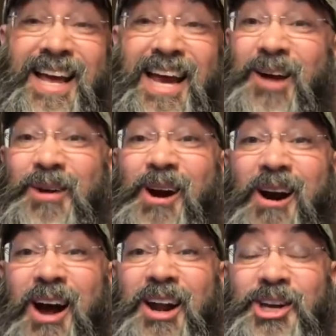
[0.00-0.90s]
here we
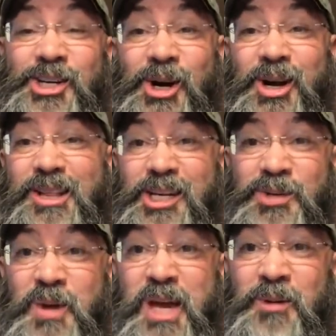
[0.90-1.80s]
are on a journey this
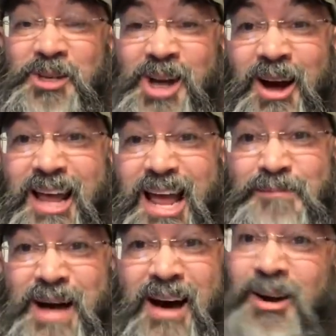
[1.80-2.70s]
week. We're talking
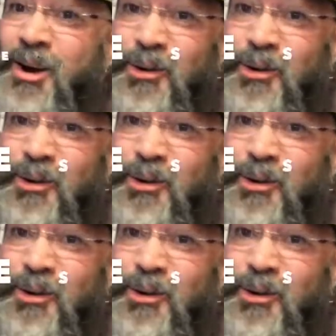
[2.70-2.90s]
about